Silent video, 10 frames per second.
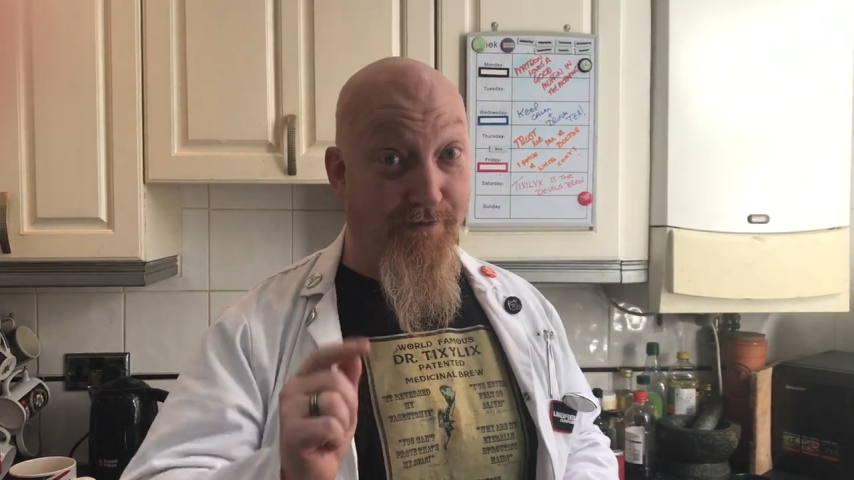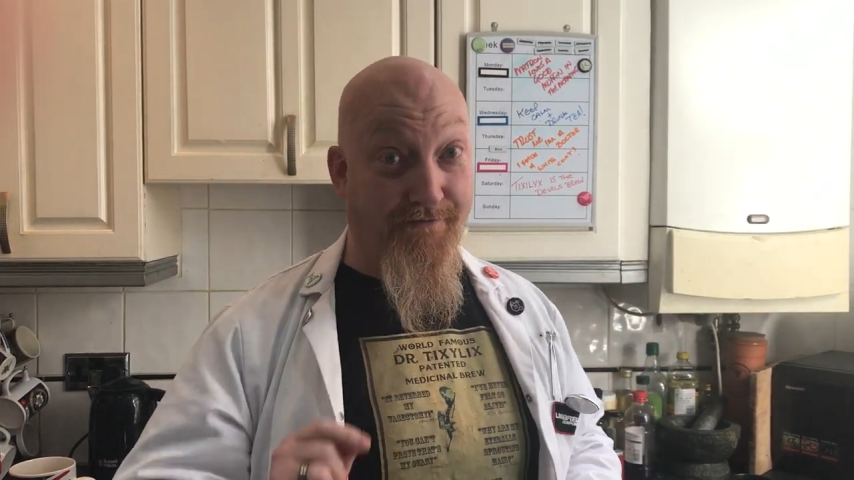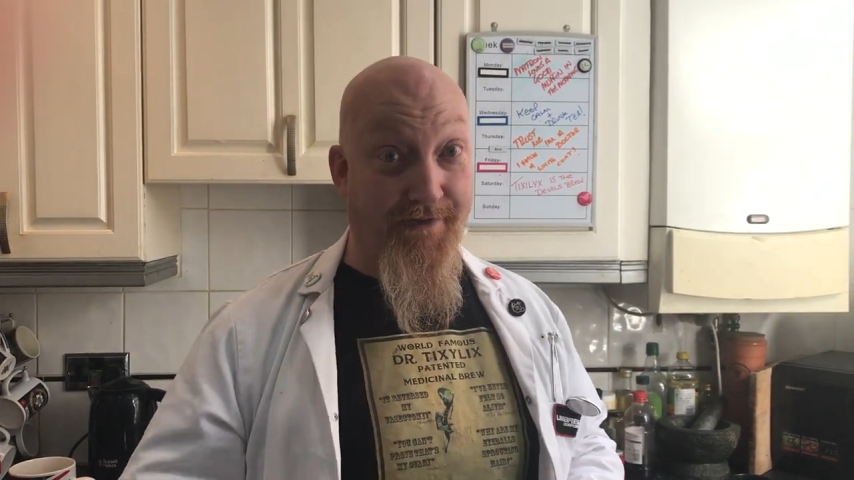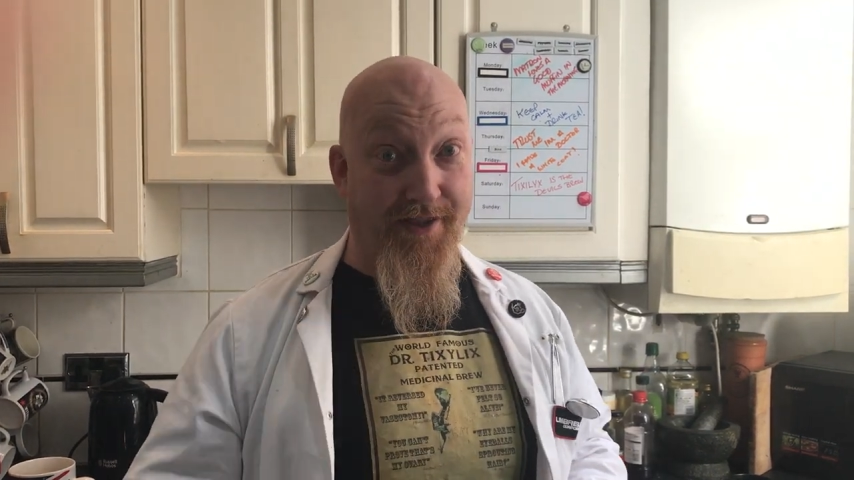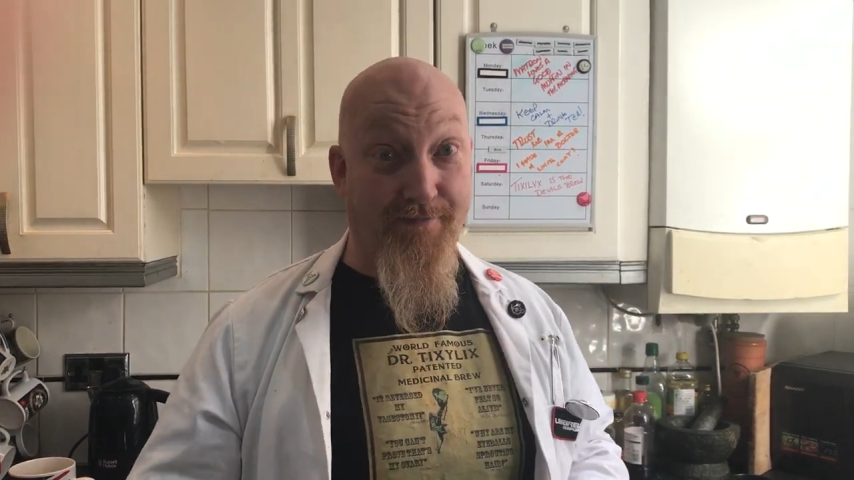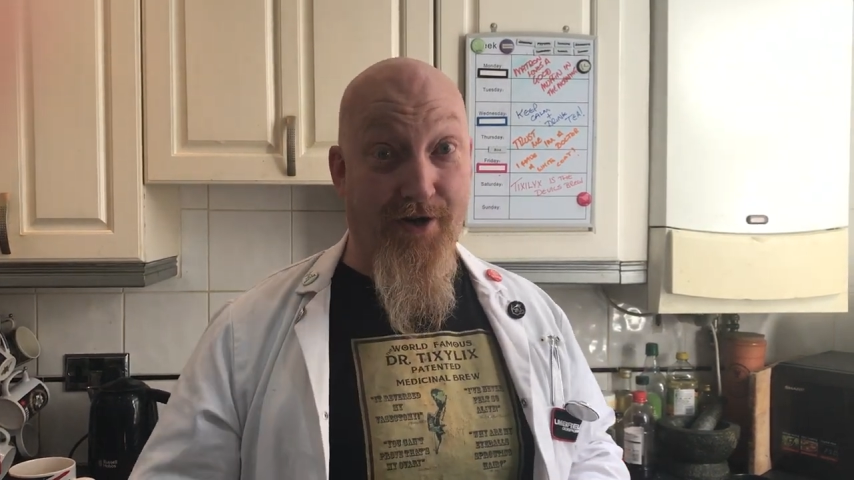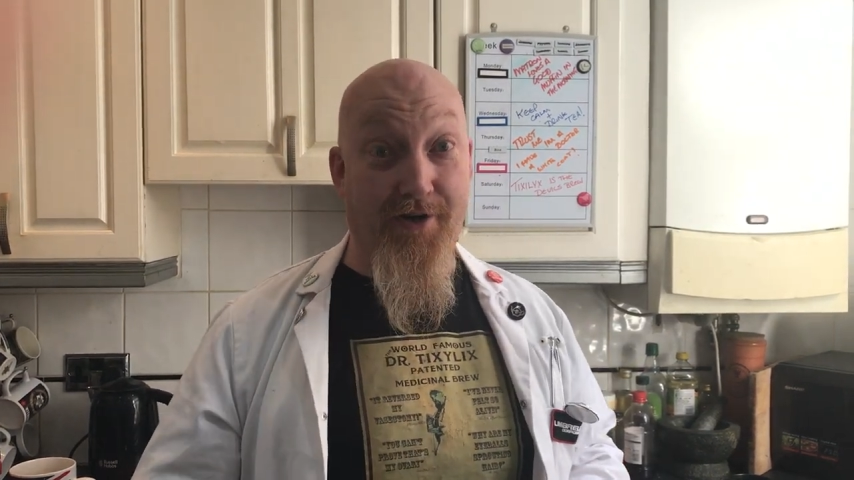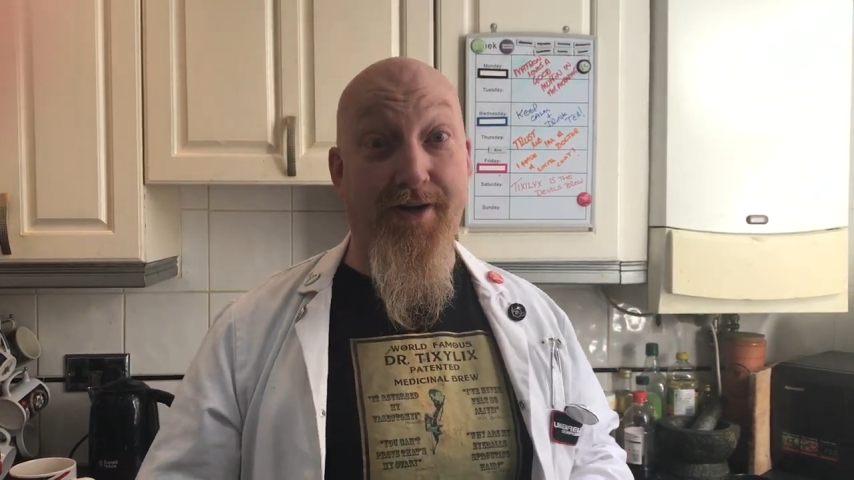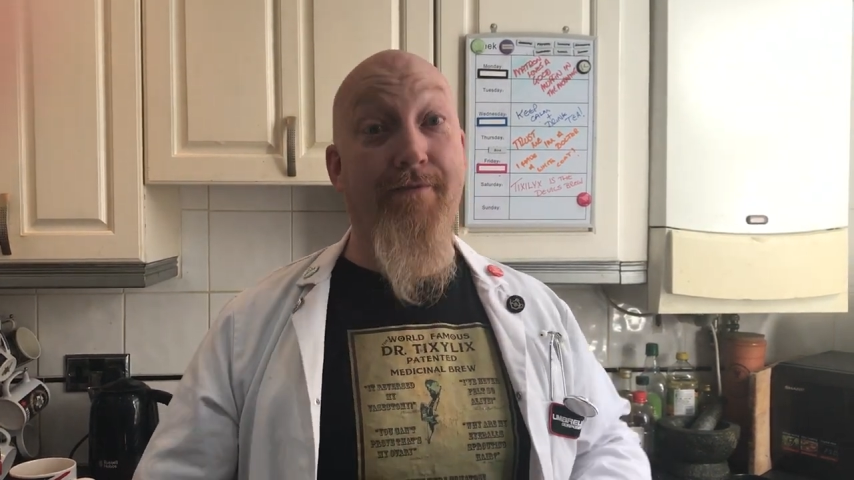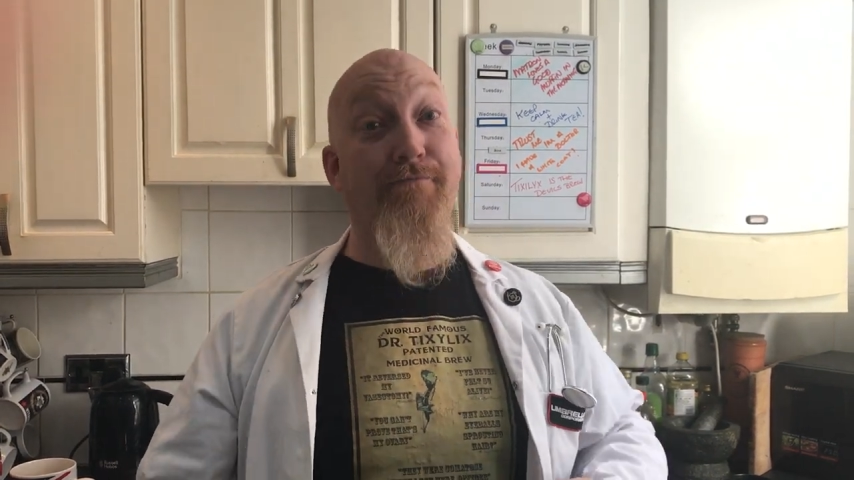muffin in the
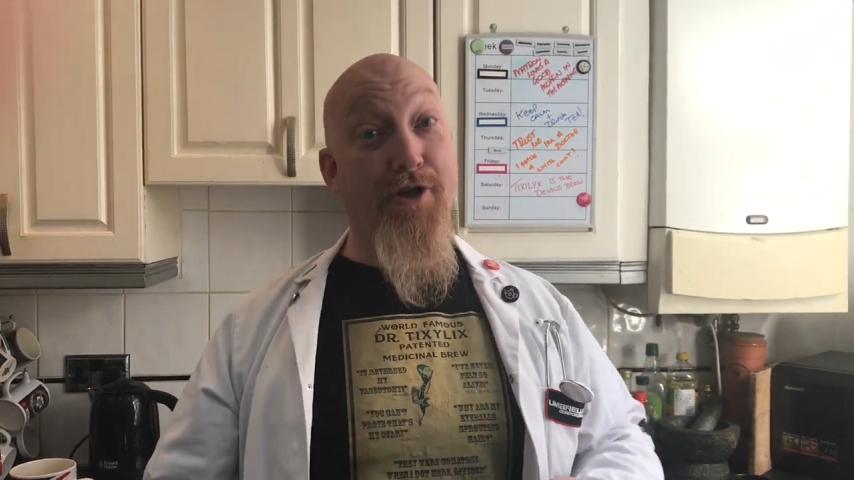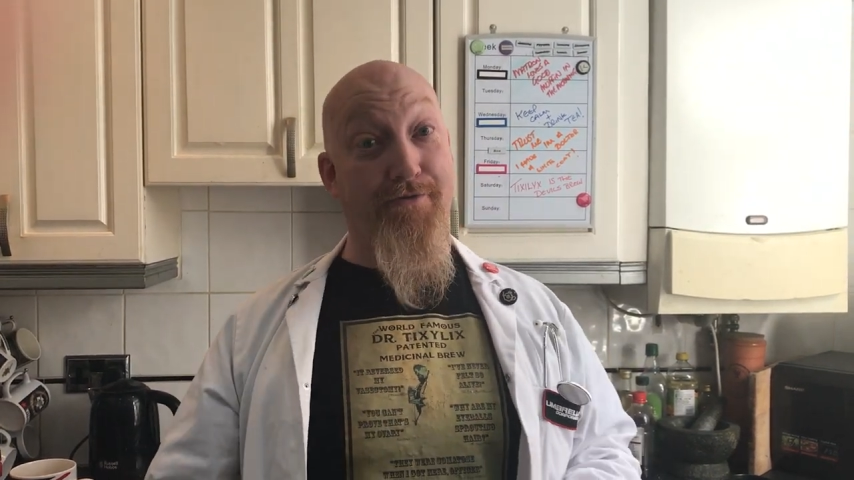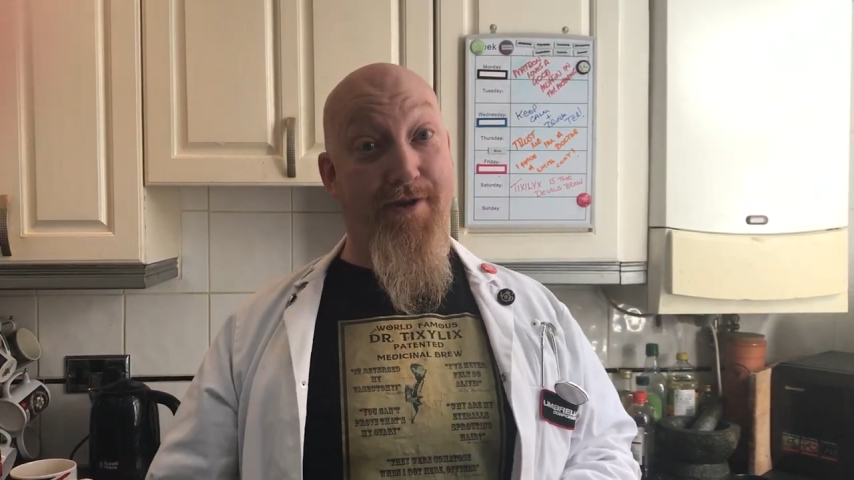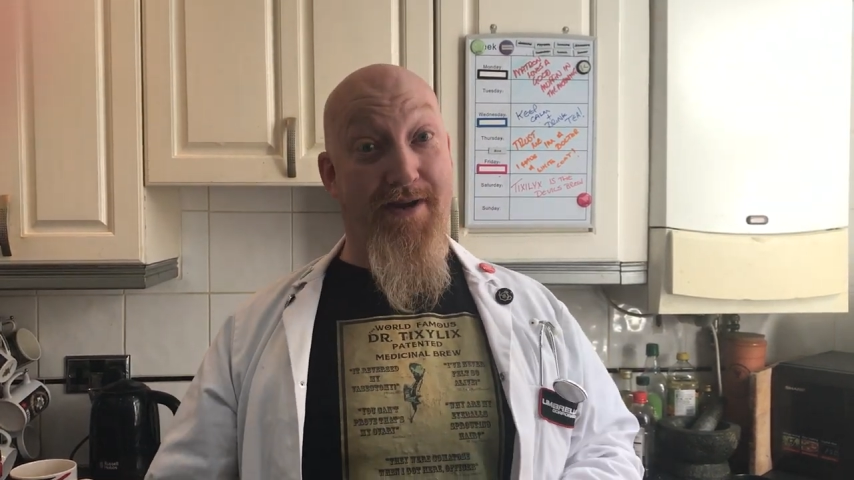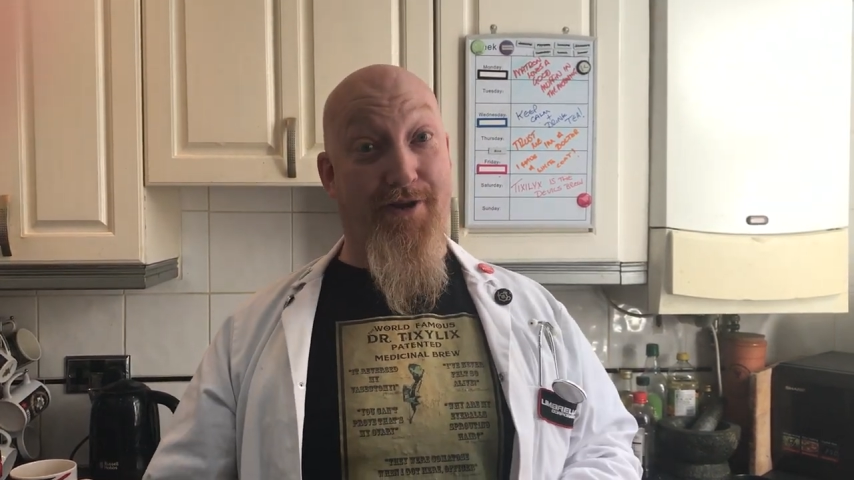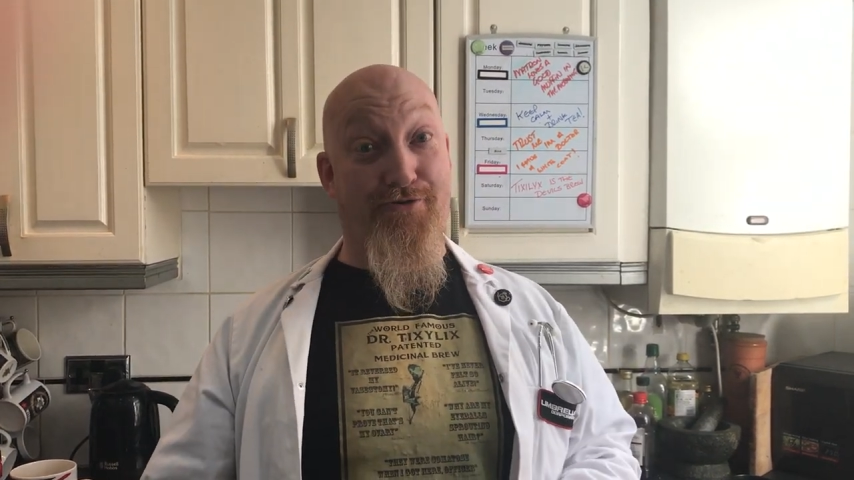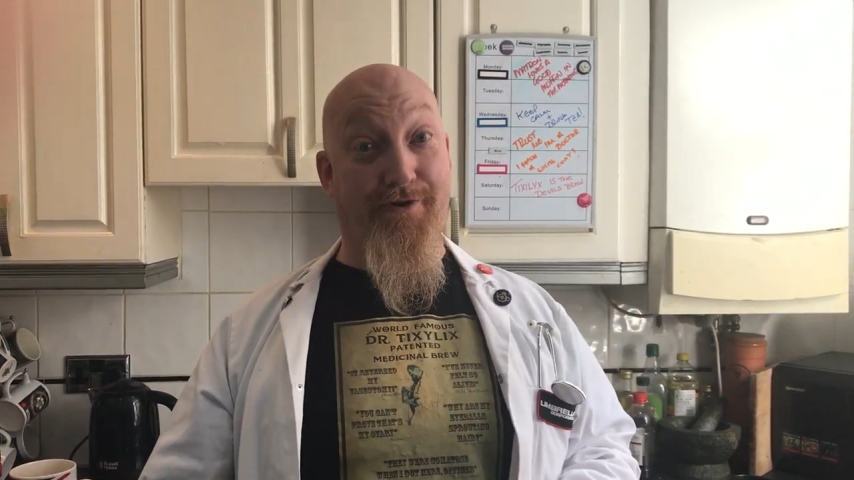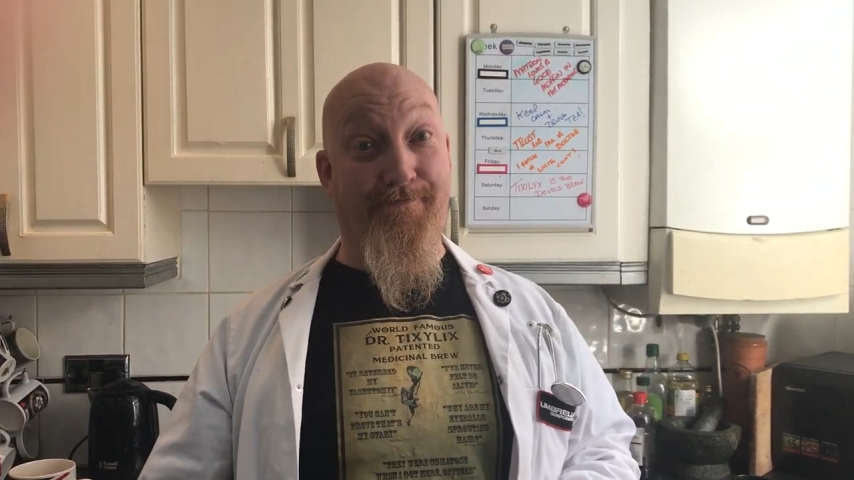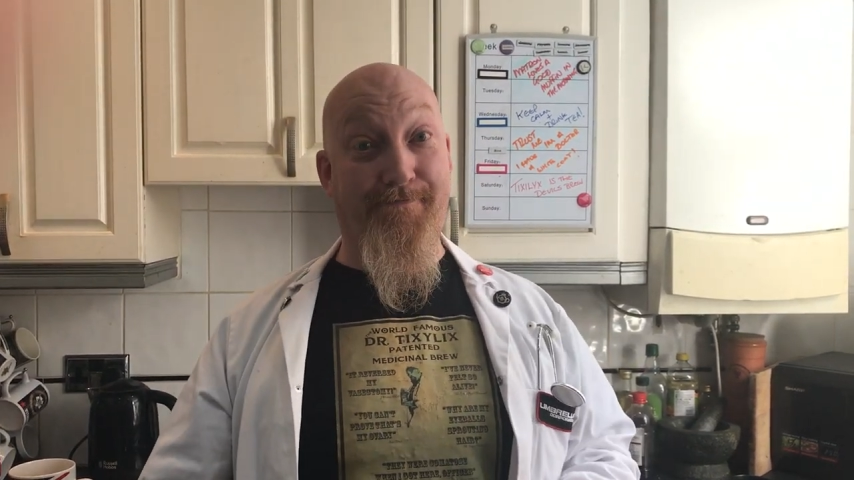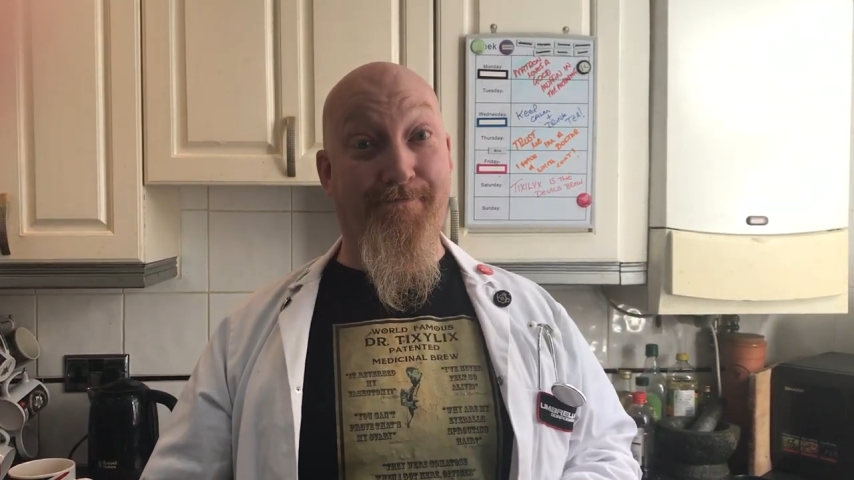morning, don't you,
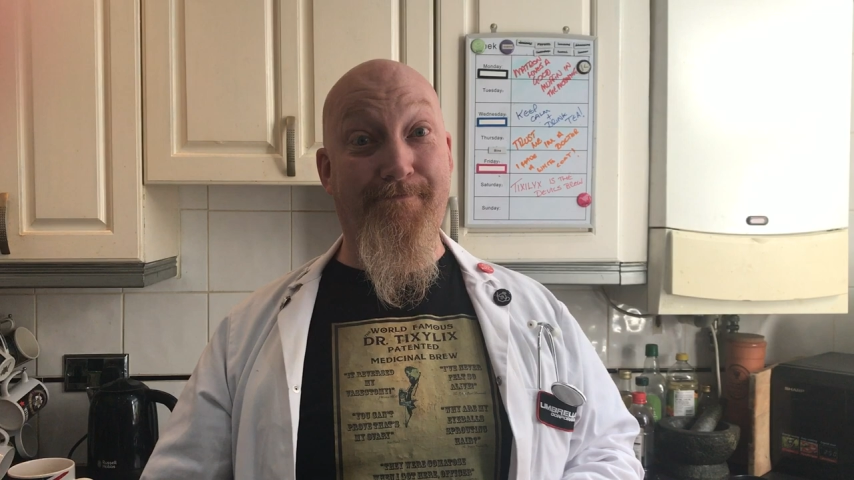matron?